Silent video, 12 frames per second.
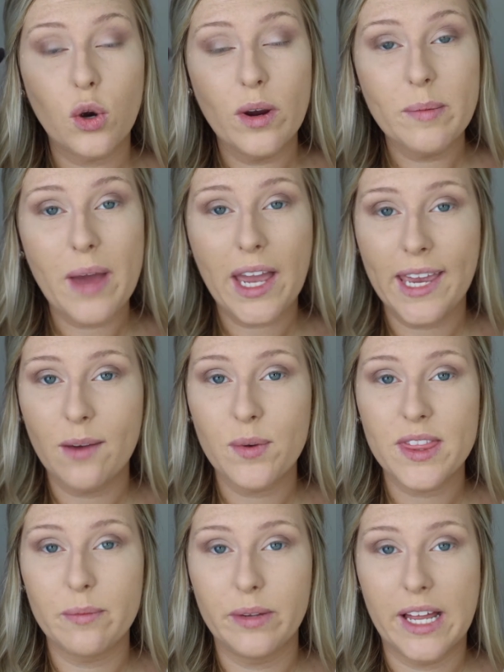Going back in
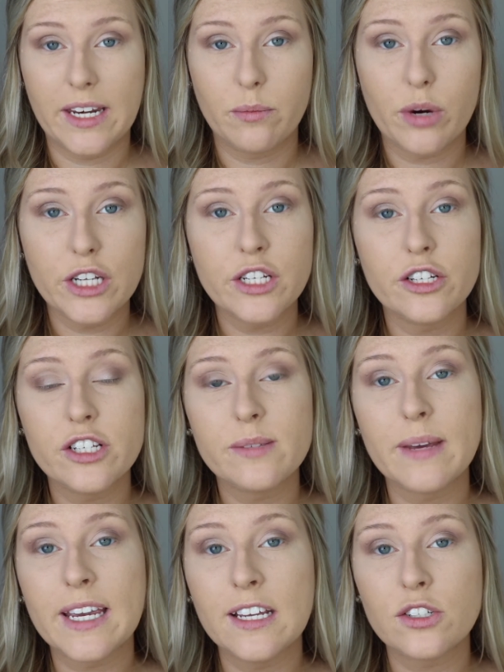with the blending brush and
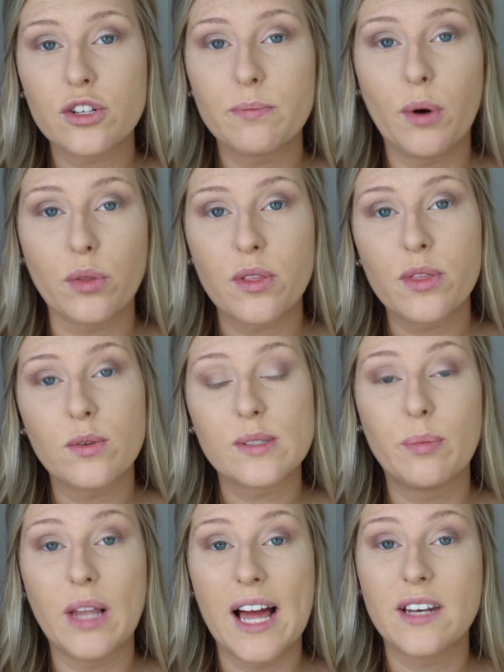just making sure both of
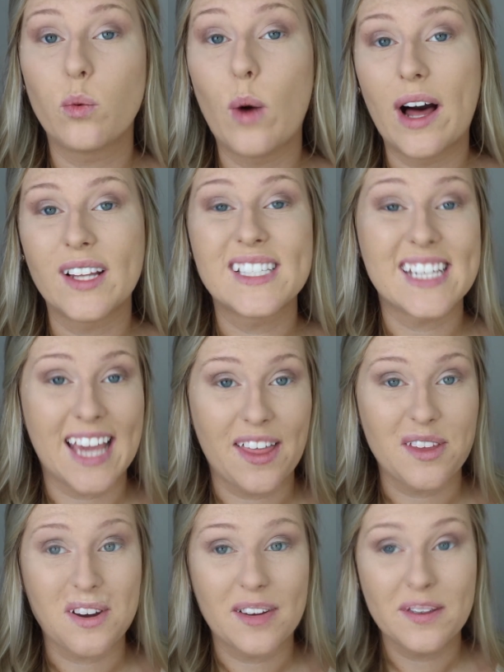those blend well
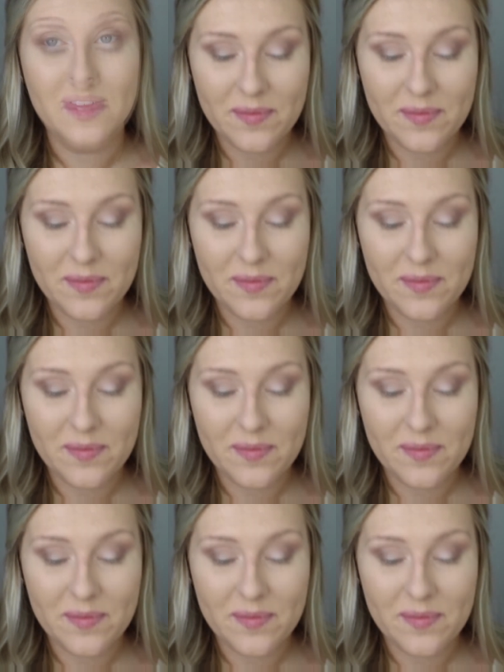together.